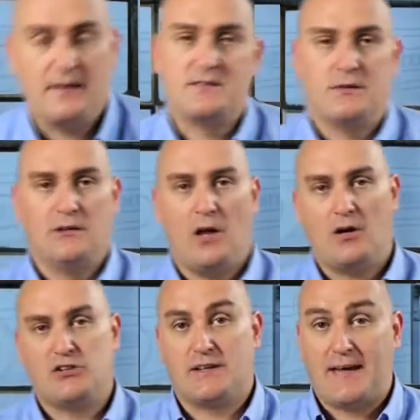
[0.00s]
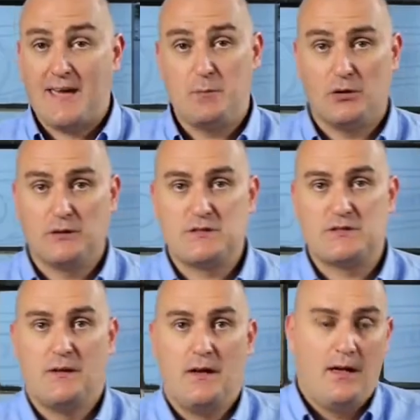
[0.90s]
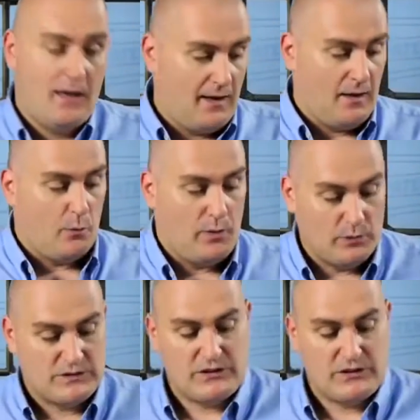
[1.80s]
into larger cables, we would